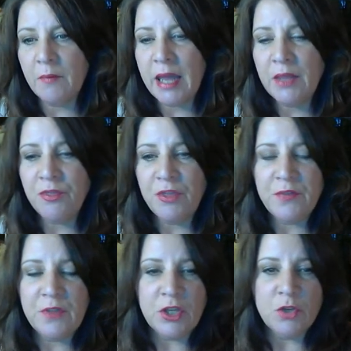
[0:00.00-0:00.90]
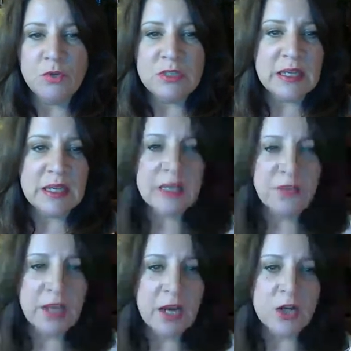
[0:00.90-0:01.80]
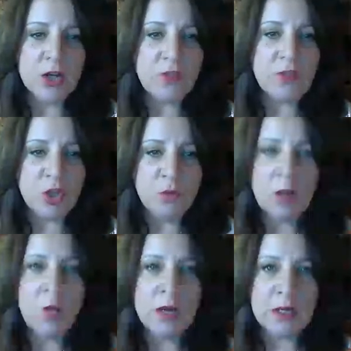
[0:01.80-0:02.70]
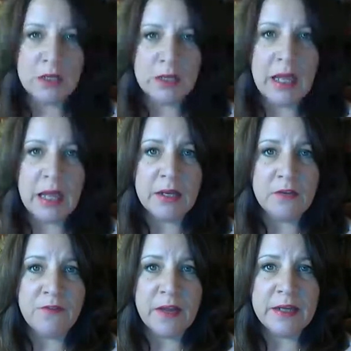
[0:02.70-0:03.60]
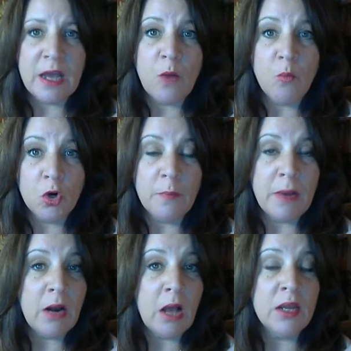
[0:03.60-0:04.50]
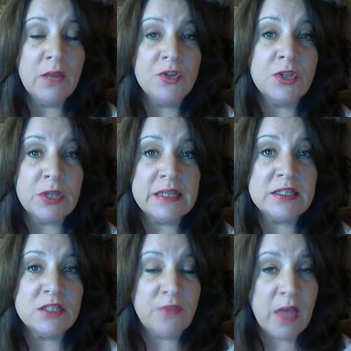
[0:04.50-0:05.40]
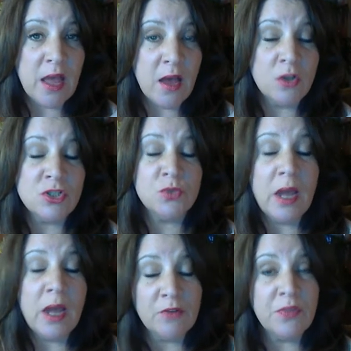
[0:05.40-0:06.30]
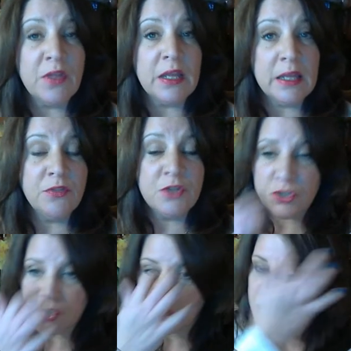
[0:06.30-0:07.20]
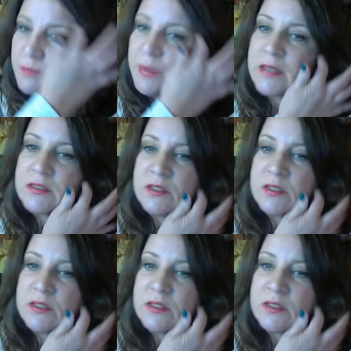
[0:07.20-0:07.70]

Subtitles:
anything that you see in the article that you might want to click on and find out more about, I'll give you the links to everything in the description box of